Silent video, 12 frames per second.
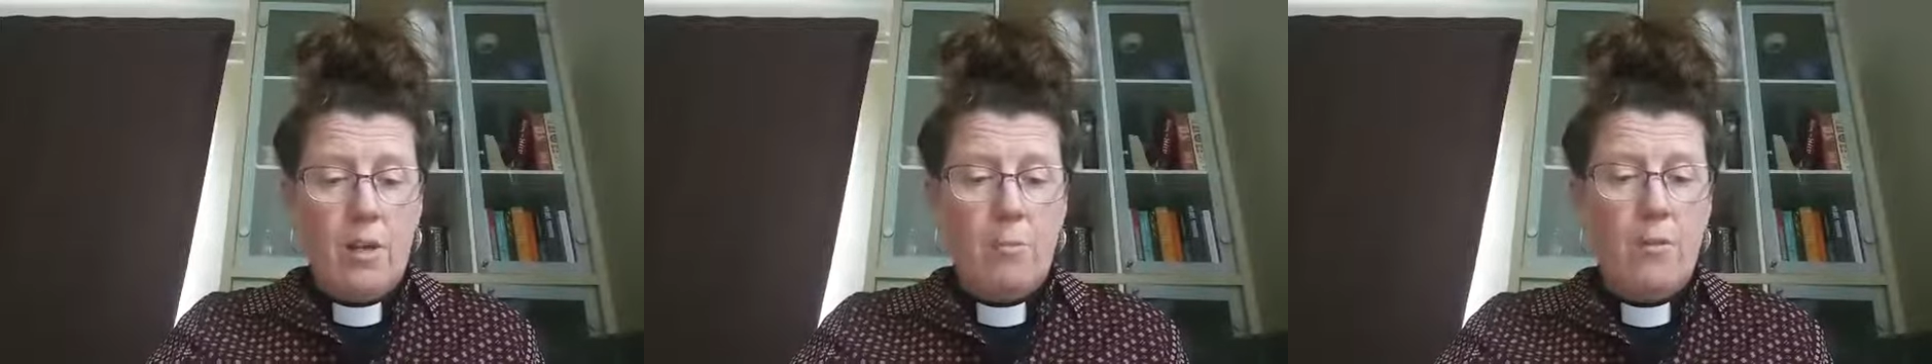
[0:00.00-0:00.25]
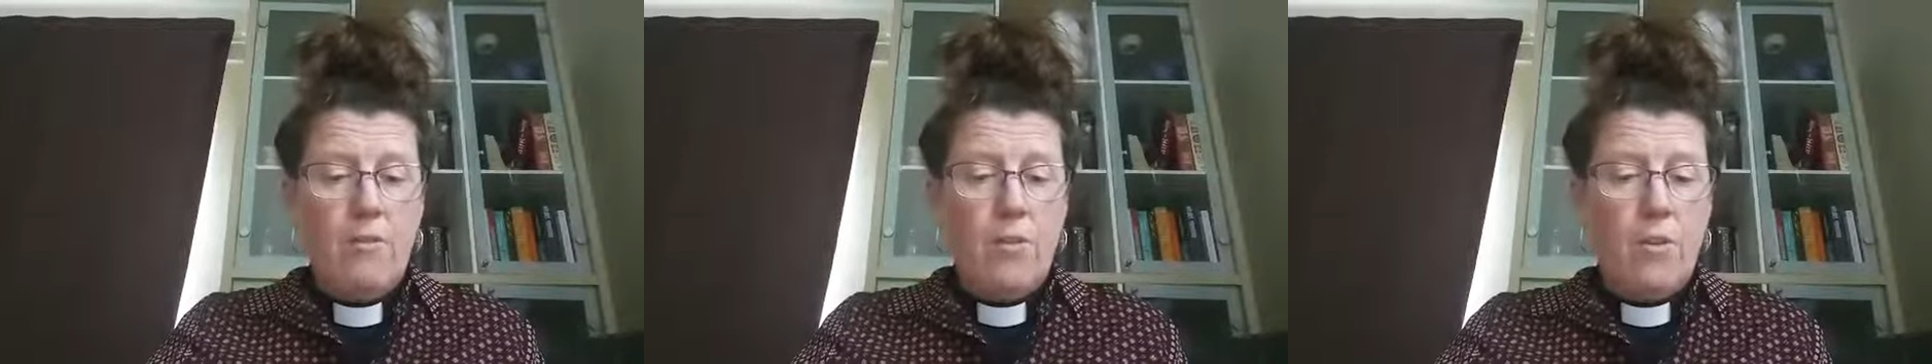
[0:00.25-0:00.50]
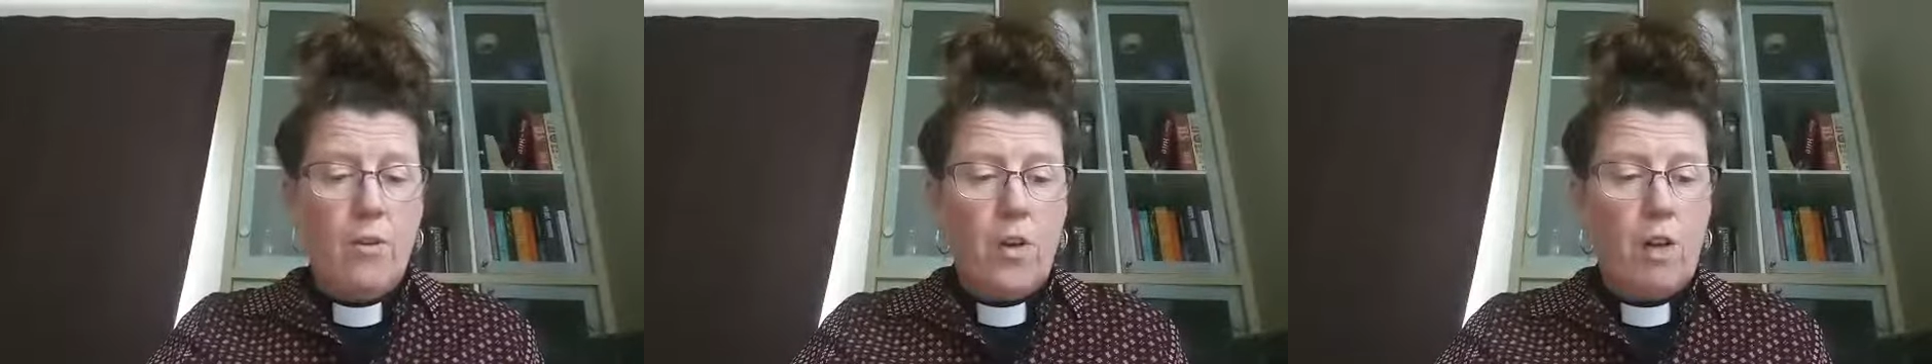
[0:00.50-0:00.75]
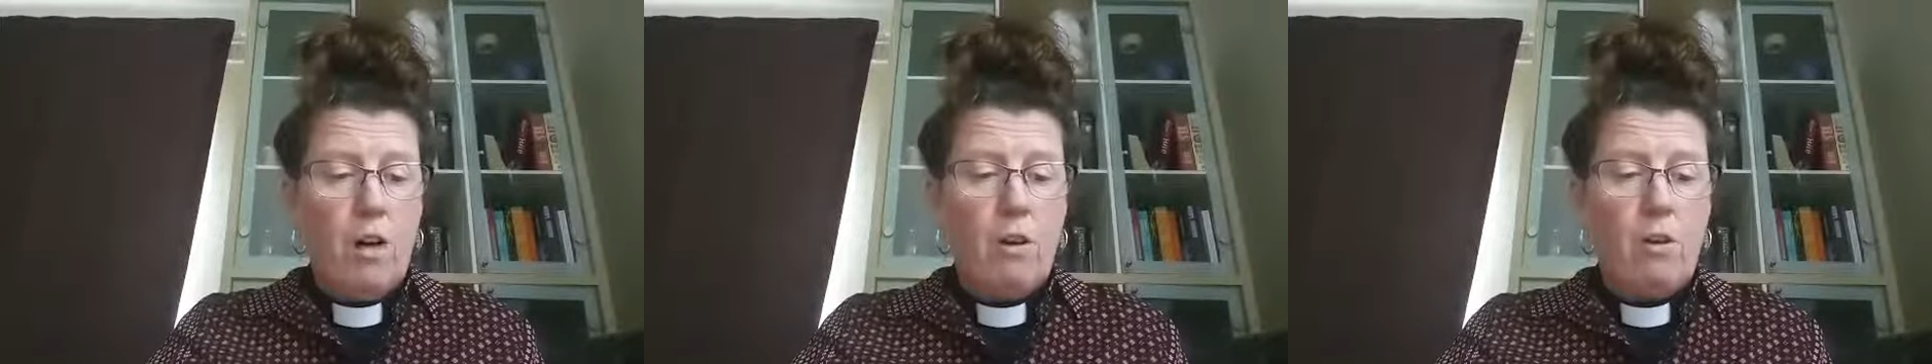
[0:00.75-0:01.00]
before the
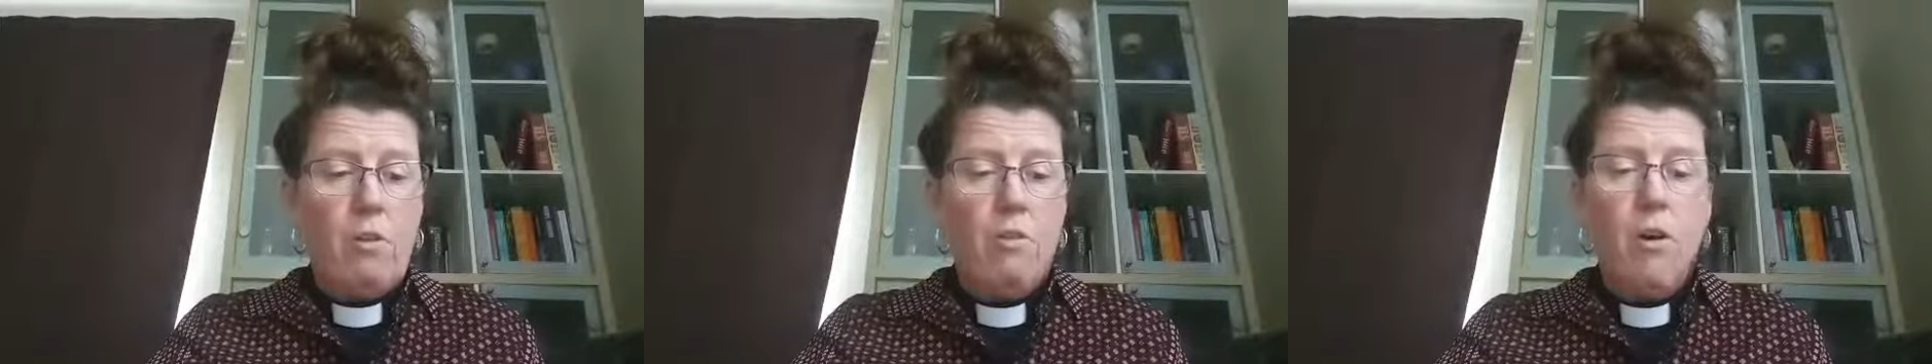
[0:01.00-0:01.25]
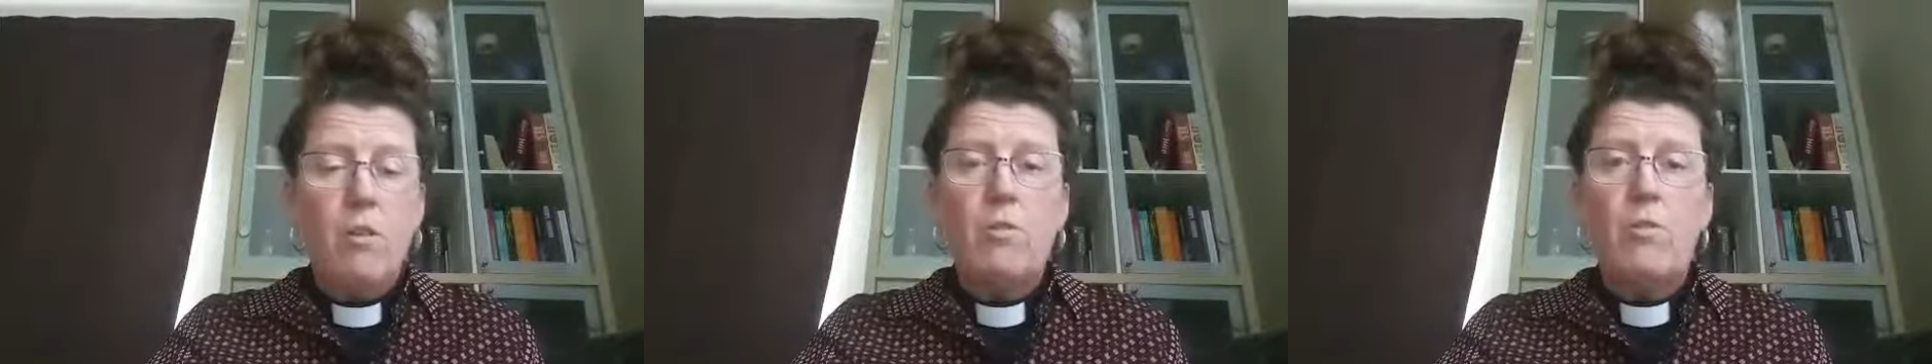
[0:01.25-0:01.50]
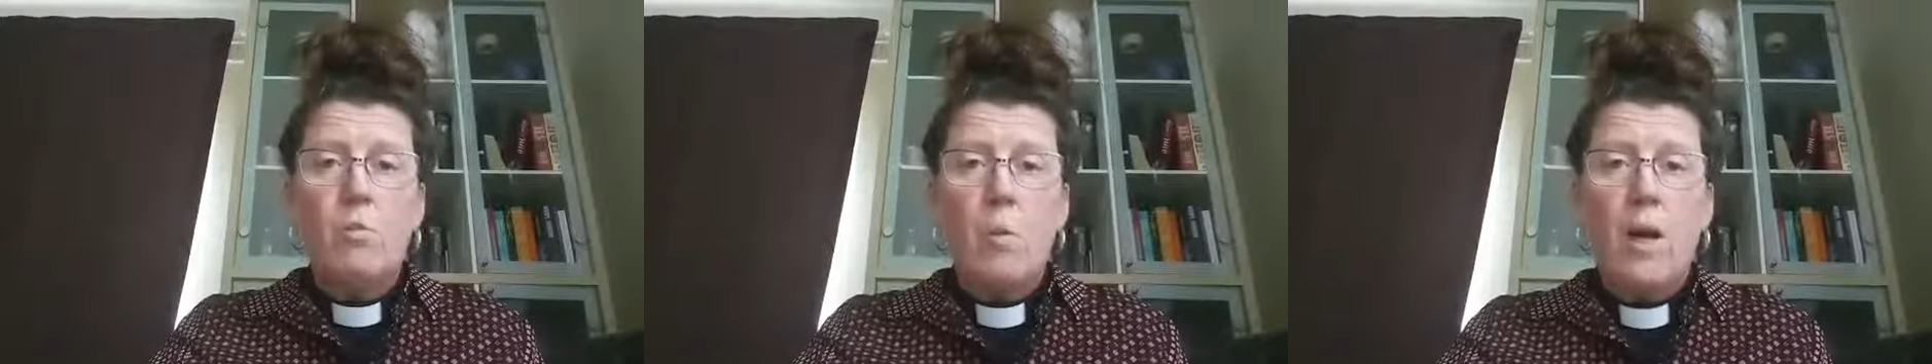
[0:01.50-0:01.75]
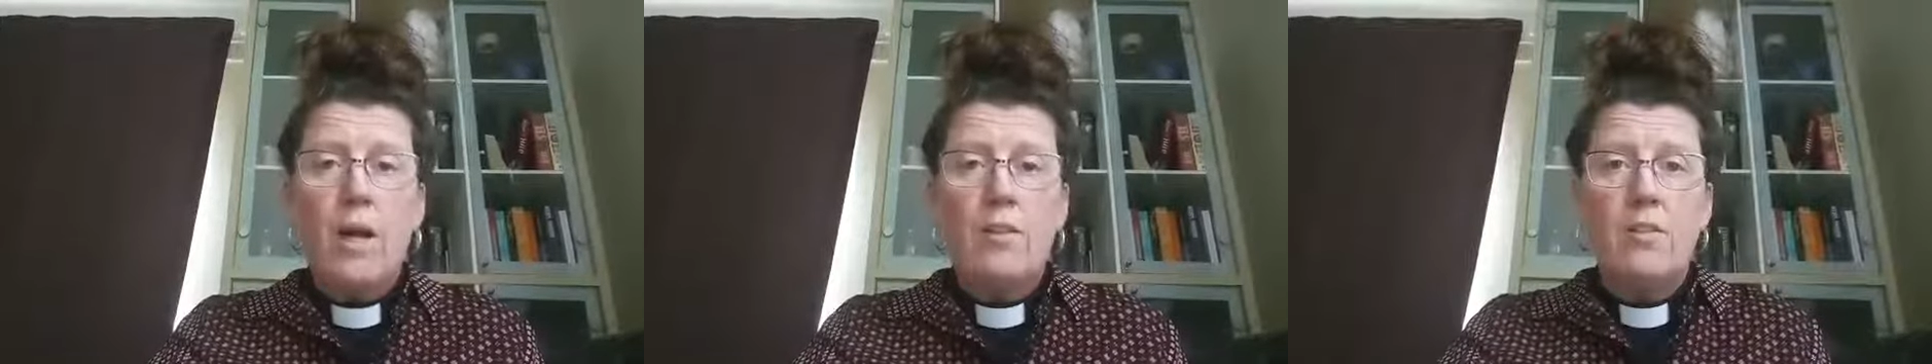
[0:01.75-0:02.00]
cock crows
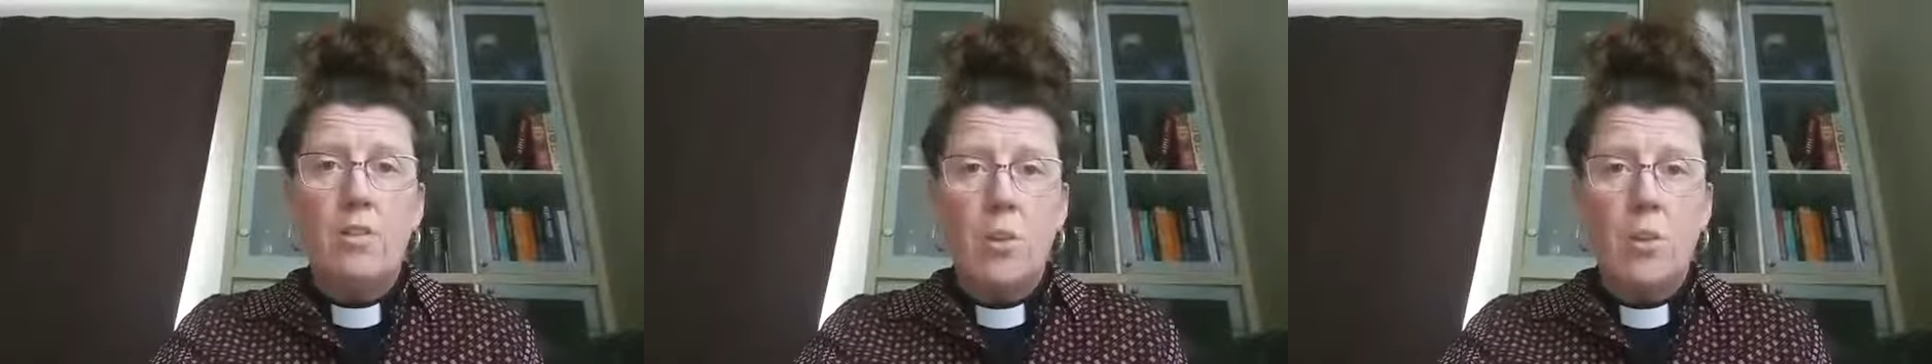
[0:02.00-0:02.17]
twice,